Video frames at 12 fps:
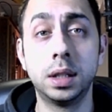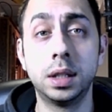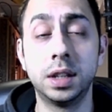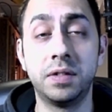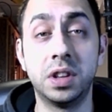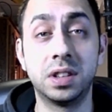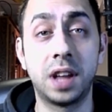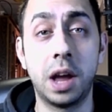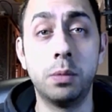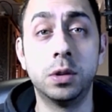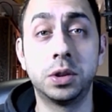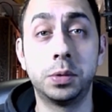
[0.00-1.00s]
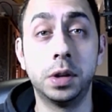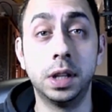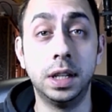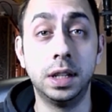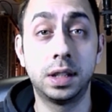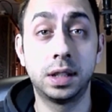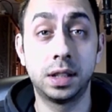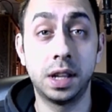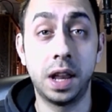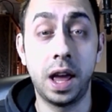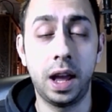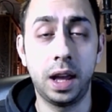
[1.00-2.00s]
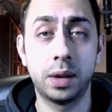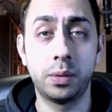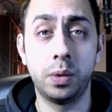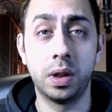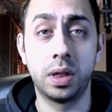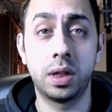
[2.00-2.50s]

If this game was released today with